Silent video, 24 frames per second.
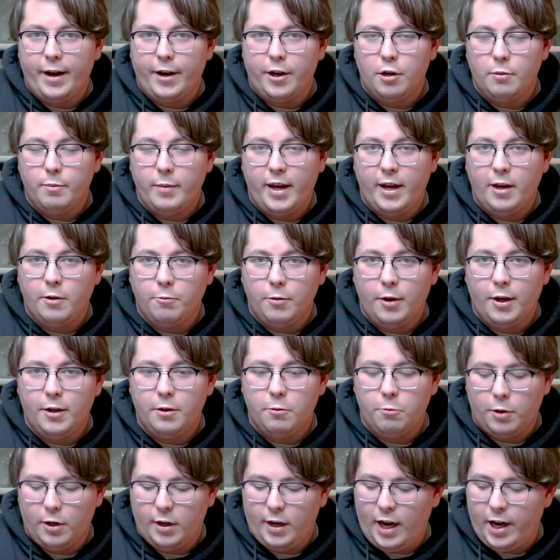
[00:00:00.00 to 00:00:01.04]
Iron Man
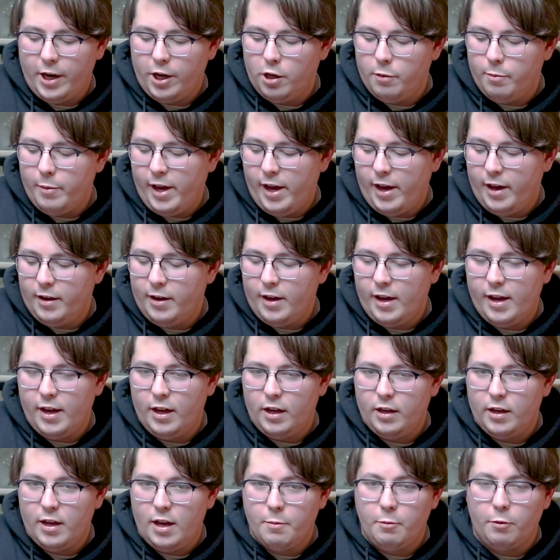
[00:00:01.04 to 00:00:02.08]
run, where Iron Man
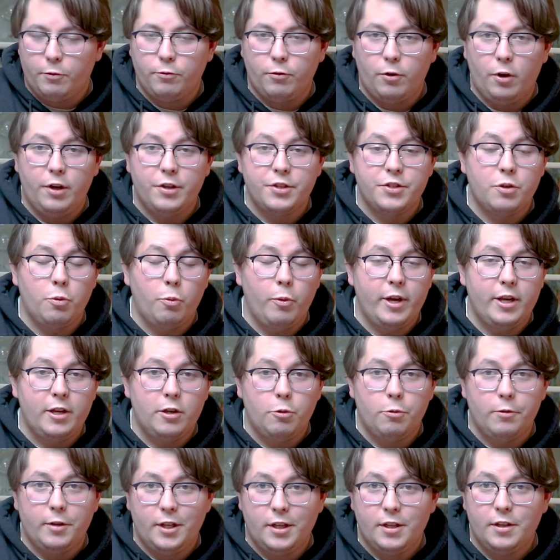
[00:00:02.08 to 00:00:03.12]
and Emma Frost, White
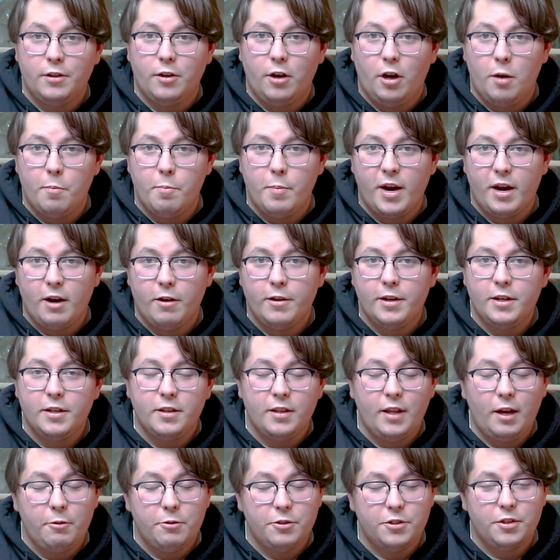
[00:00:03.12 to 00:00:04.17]
Queen, got married.
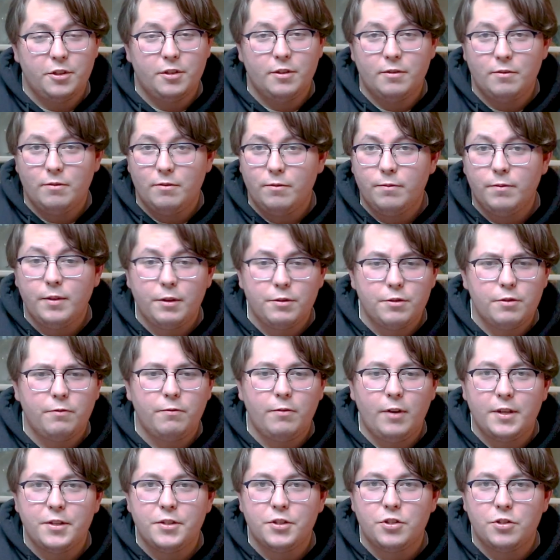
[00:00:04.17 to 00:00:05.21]
That was a
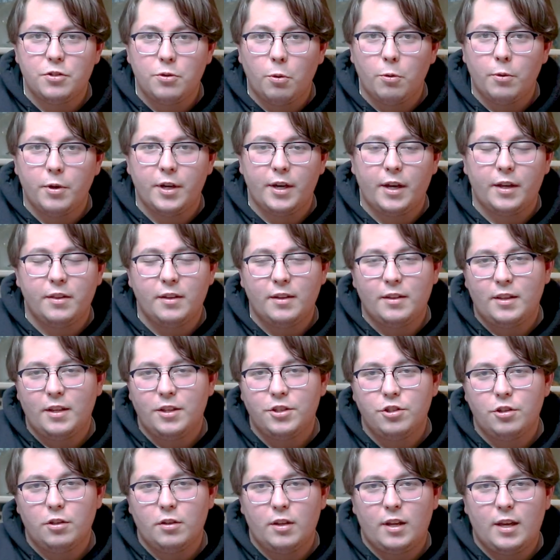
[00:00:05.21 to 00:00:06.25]
fun story. I think they
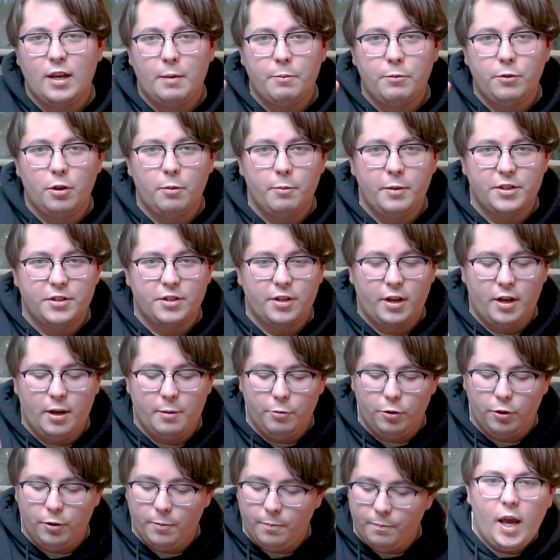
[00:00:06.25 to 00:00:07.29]
should have kept them as a
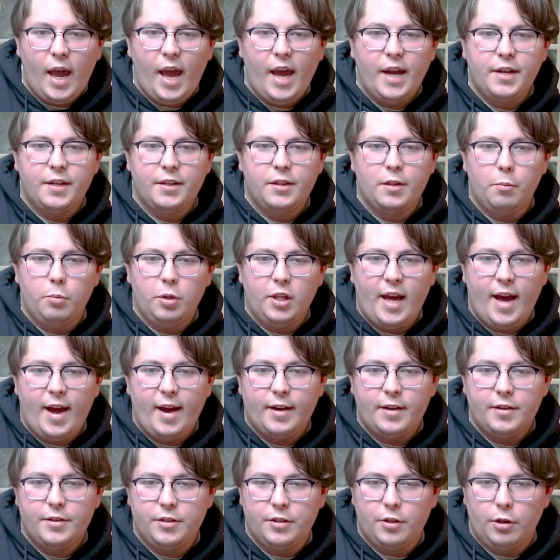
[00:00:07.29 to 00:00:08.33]
couple. Adding the
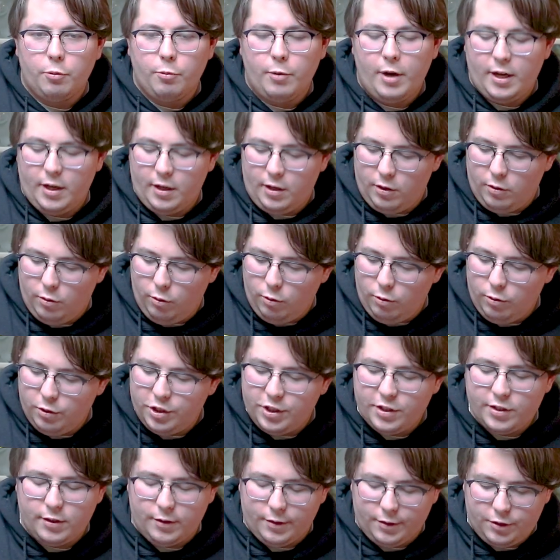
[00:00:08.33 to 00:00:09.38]
black to the red and gold
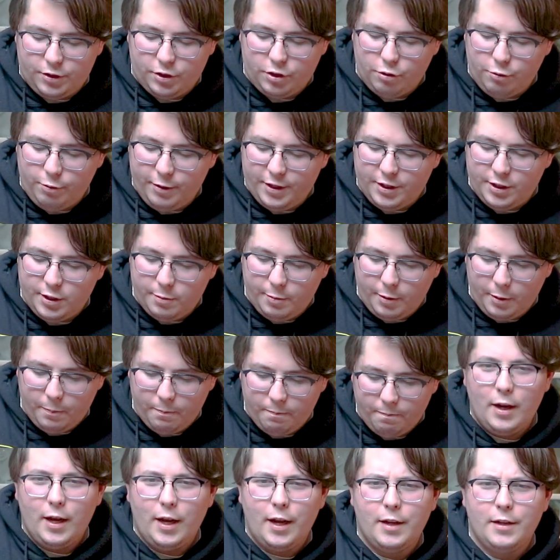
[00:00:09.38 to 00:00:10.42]
just looks crisp.
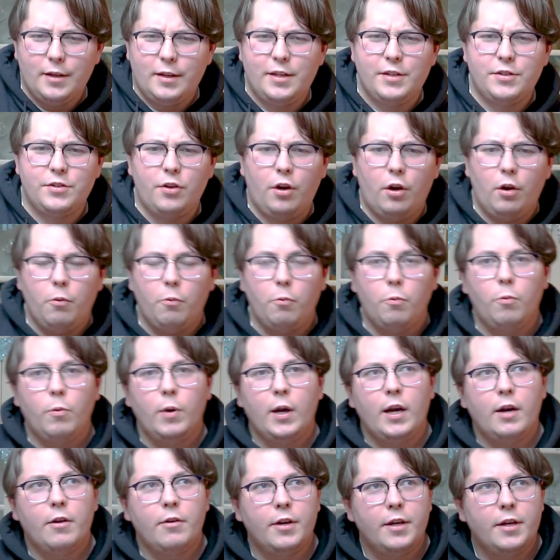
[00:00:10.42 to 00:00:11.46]
And he's not
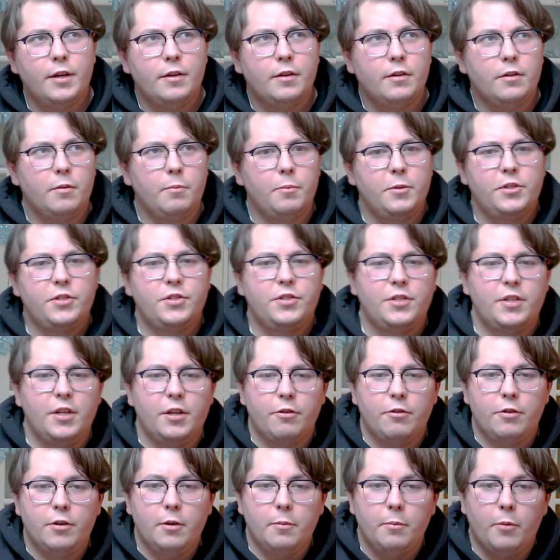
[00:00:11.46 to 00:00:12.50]
wearing the
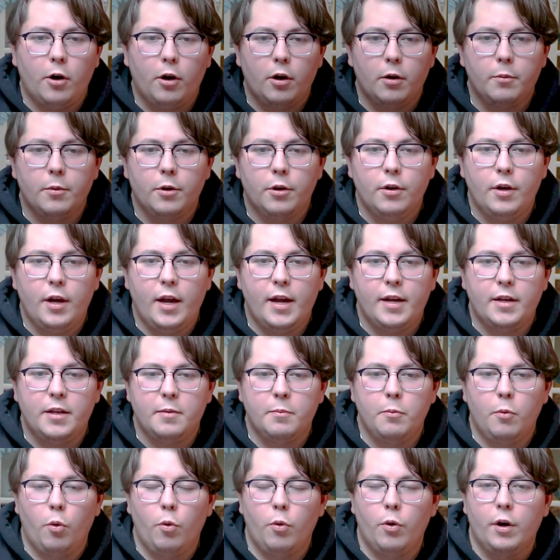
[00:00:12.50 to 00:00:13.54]
Mysterium armor
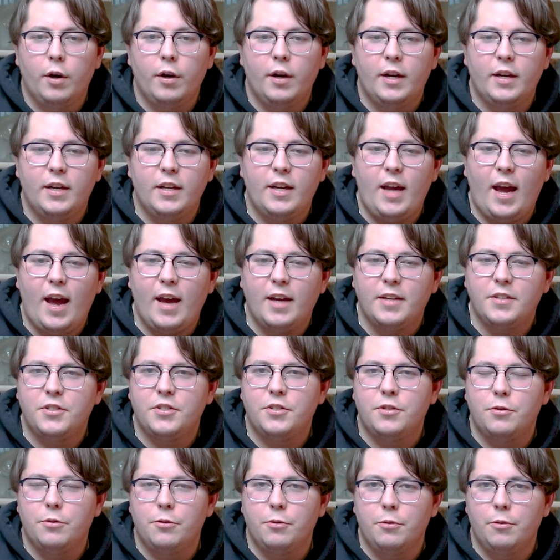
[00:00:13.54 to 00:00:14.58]
anymore, and it
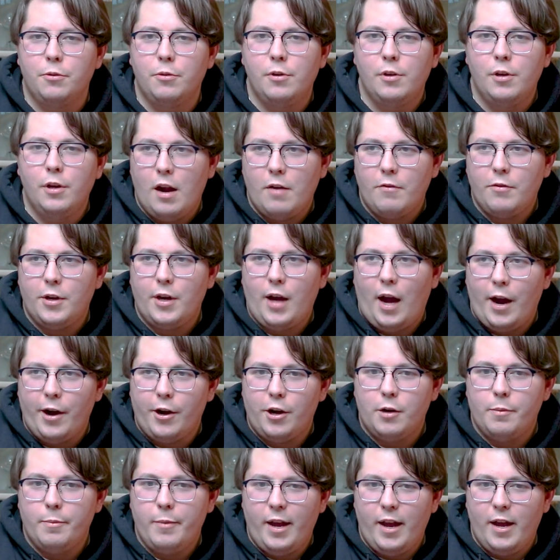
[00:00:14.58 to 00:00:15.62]
adds to every
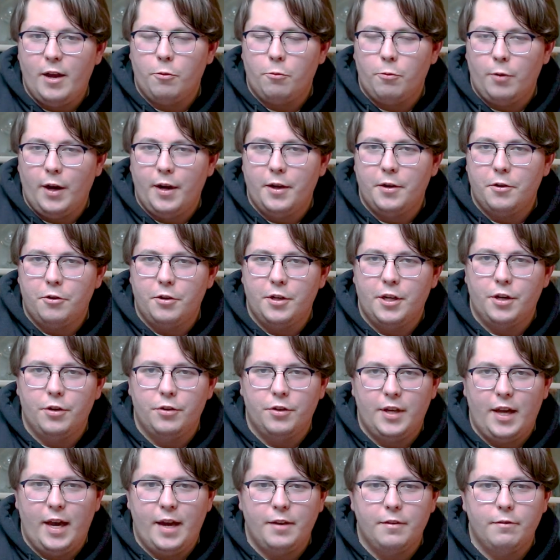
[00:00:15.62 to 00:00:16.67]
Iron Man run or near
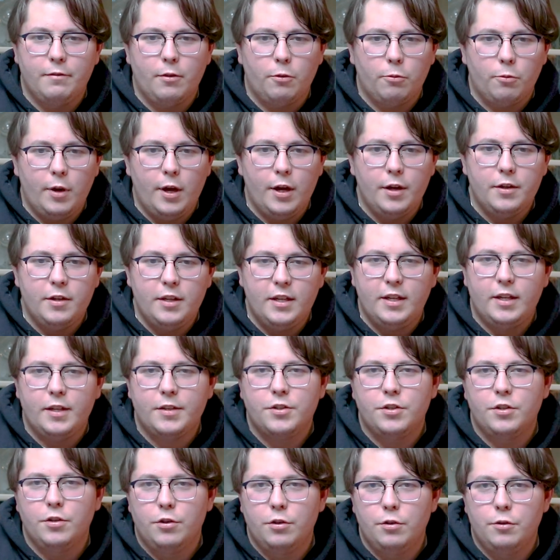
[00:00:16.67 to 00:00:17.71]
the end of the run, he
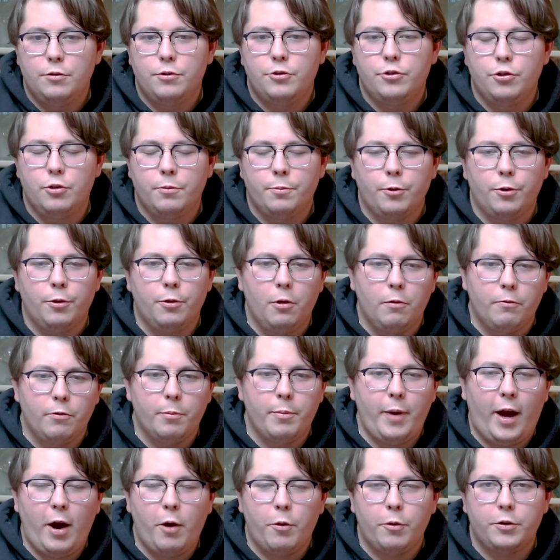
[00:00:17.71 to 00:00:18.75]
gets a new super
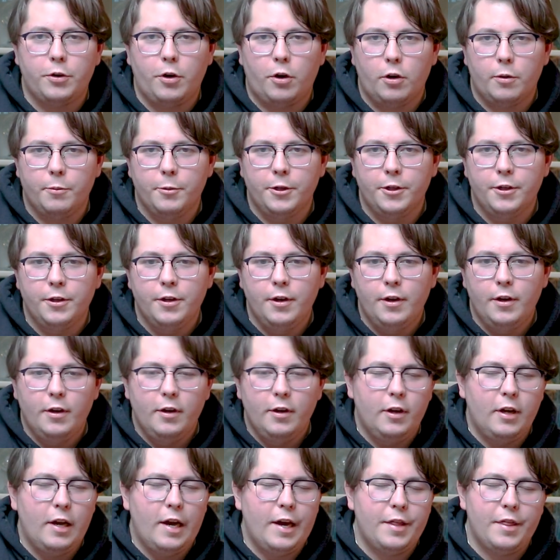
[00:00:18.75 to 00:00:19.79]
overpowered armor.
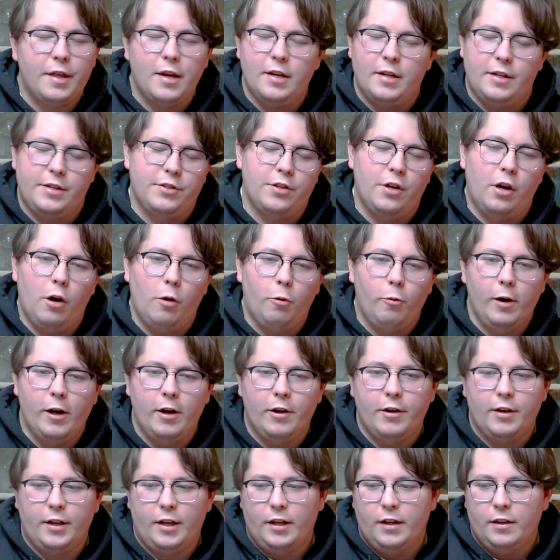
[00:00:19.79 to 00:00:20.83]
And then he's not
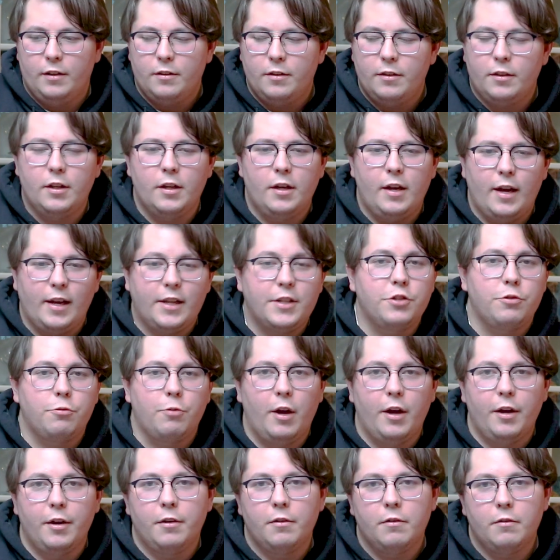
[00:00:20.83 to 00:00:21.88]
wearing it the next
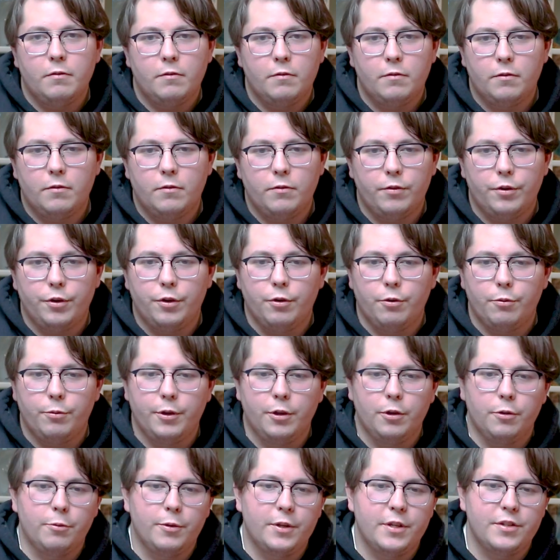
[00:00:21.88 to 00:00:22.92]
run for no
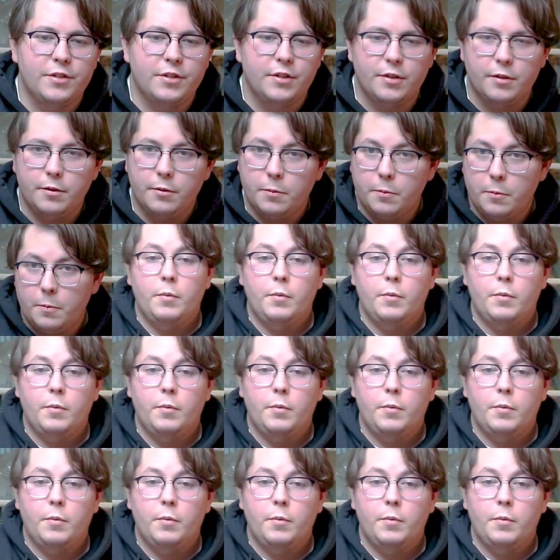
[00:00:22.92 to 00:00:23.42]
real reason.